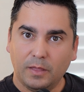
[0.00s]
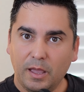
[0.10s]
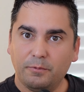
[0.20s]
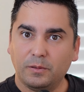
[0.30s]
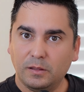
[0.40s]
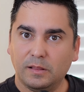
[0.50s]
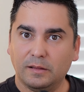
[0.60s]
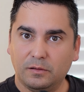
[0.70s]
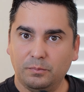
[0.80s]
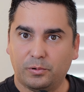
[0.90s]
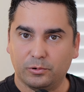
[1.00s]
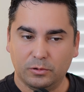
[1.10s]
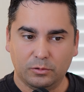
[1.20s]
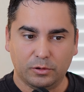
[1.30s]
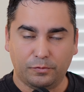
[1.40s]
everything that's
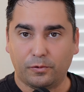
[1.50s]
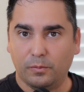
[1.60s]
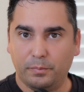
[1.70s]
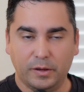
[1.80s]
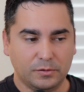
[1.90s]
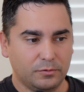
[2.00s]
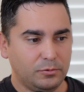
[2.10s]
important on the front page of